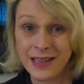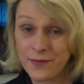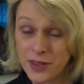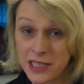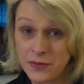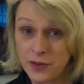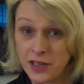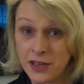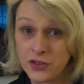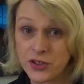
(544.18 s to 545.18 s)
it for this
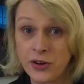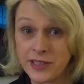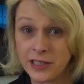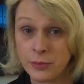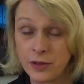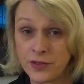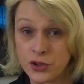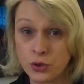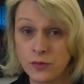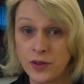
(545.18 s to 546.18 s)
video. Sorry it's a little bit of a
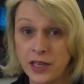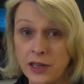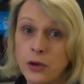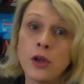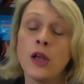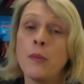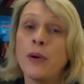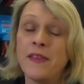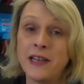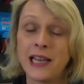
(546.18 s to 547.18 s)
short video,
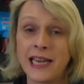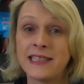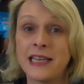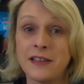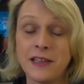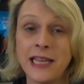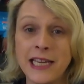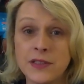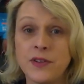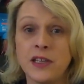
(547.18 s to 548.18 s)
but the, like I said, in the
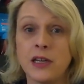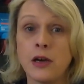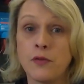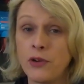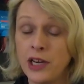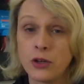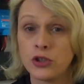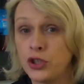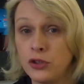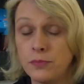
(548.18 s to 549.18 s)
next video, I've already
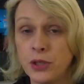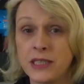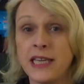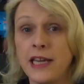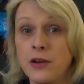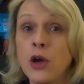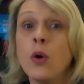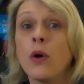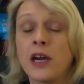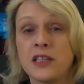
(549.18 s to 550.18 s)
got Jude booked in.
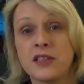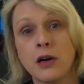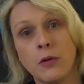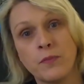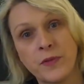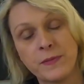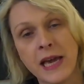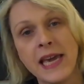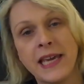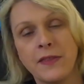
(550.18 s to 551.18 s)
We're going to start
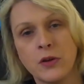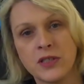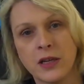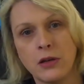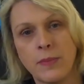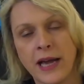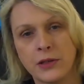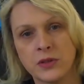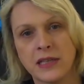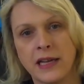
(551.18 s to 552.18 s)
taking those solar
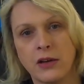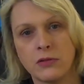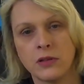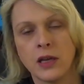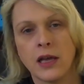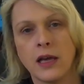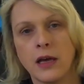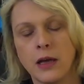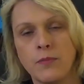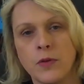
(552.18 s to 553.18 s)
panels down,
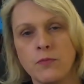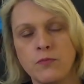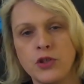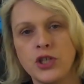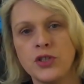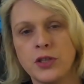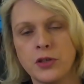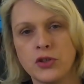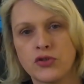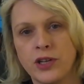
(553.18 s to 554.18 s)
um, reducing
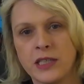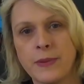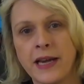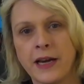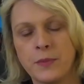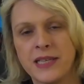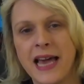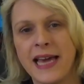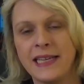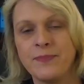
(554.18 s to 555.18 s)
those strings back up to
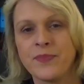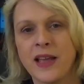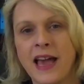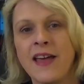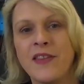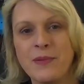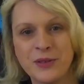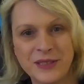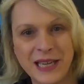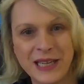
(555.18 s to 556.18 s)
eight, and then
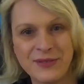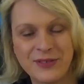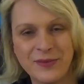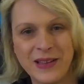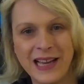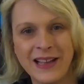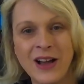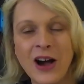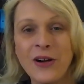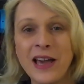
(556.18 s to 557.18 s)
we'll take it from there.
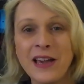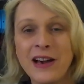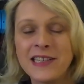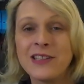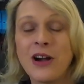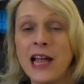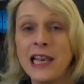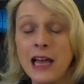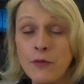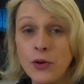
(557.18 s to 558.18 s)
Okay, guys, look, I
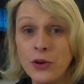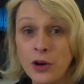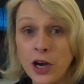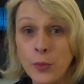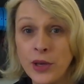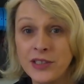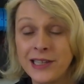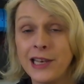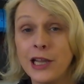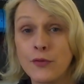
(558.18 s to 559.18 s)
love all your comments.
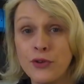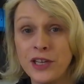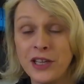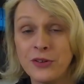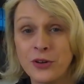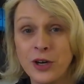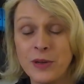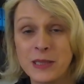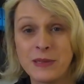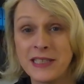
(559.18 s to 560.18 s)
I love reading your
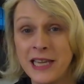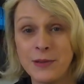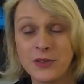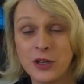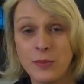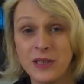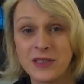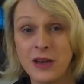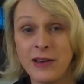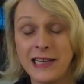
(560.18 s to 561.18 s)
comments. Please keep those comments
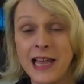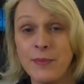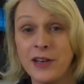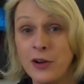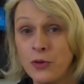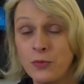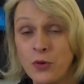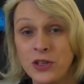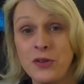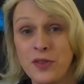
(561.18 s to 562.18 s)
going. Let me know
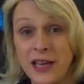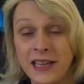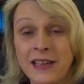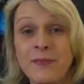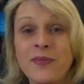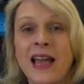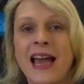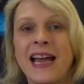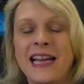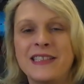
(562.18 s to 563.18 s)
what you think,
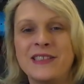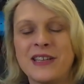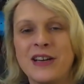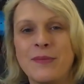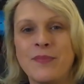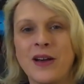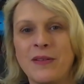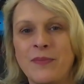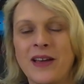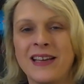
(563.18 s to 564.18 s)
and um,
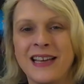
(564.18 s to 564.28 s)
um